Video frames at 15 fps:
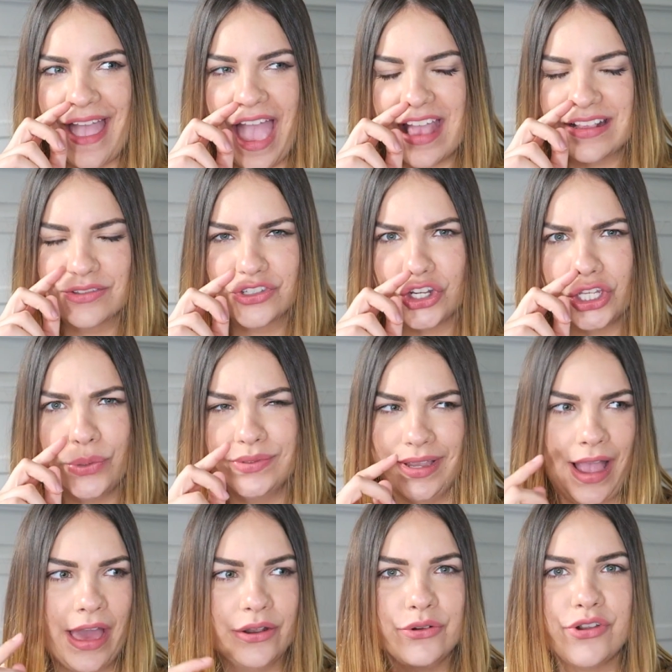And Shirley was
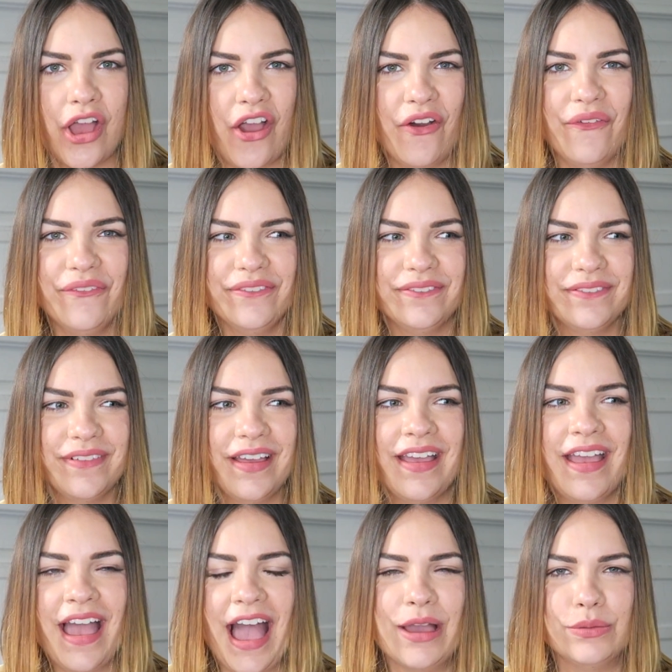like, I don't know.
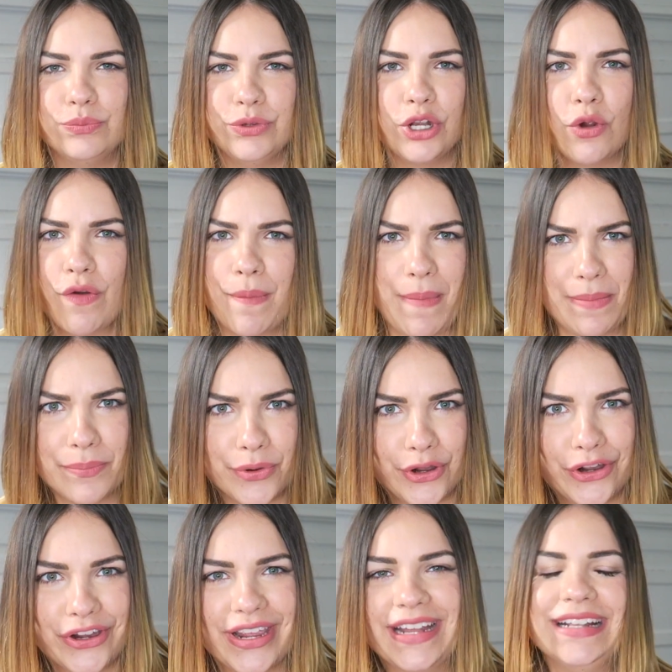We don't
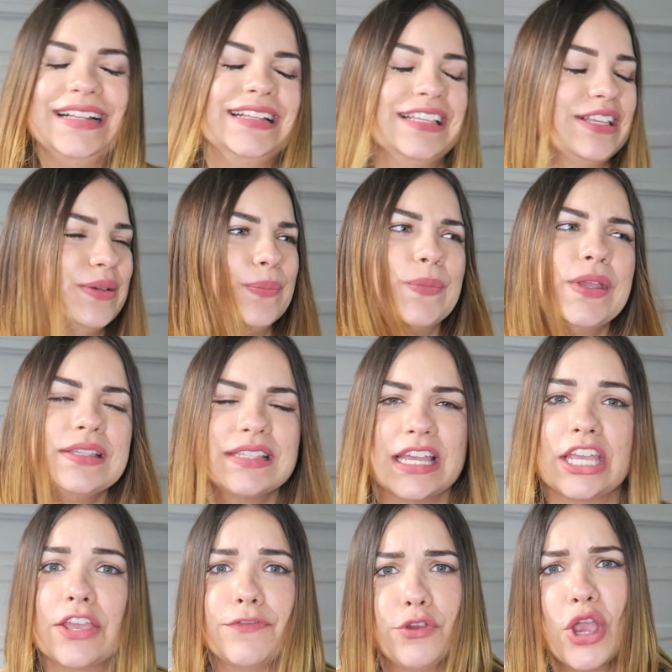remember. And he's
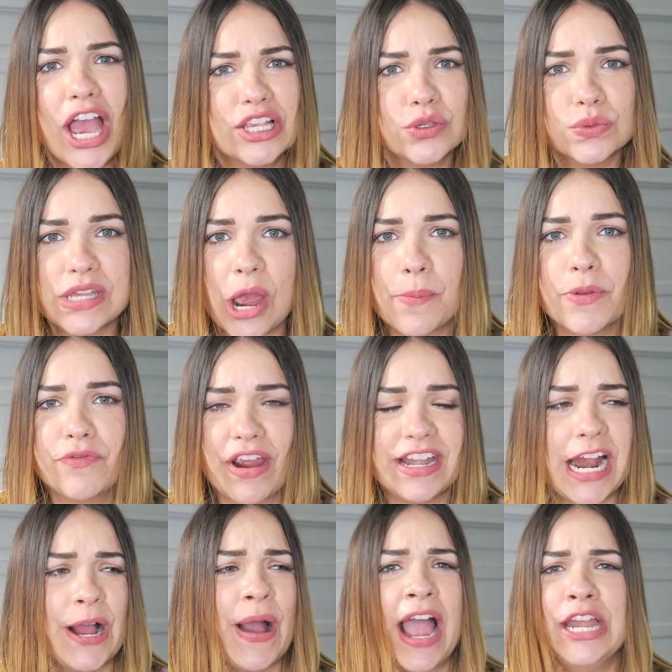like, if you guys don't tell me right
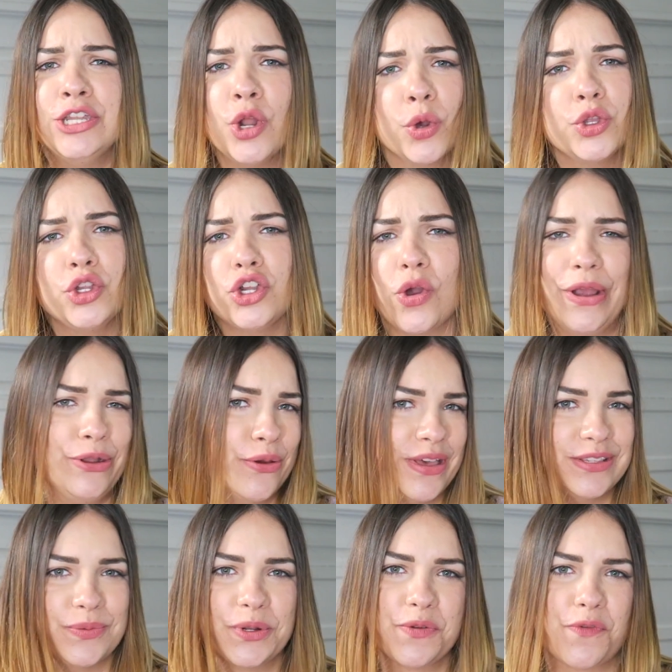now, I know you know, I know
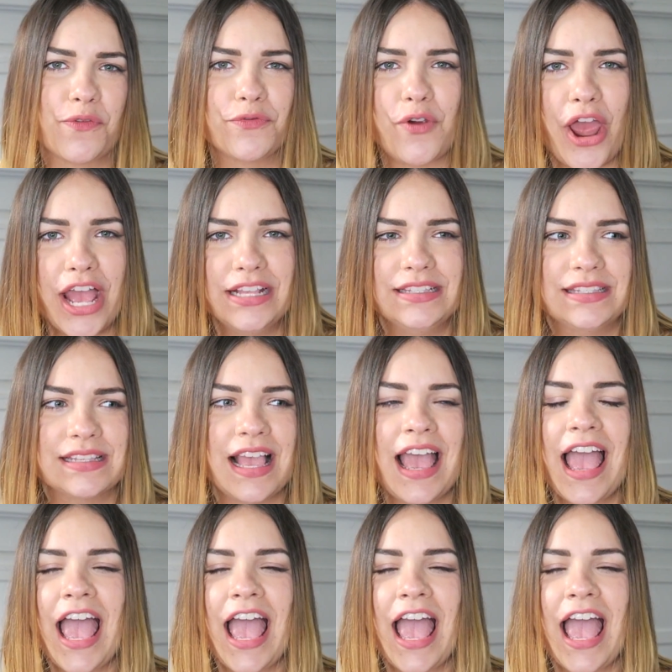that's one of your friends.